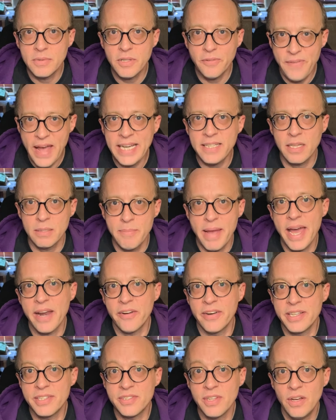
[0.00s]
fact of the matter
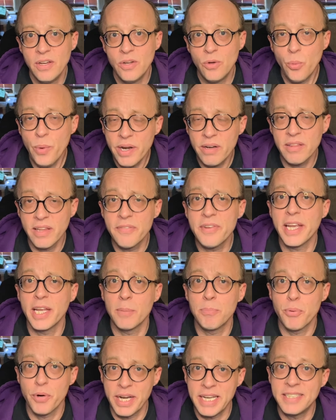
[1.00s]
is, we are living in a
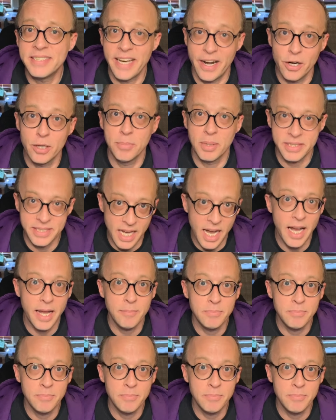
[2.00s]
pretty terrible time.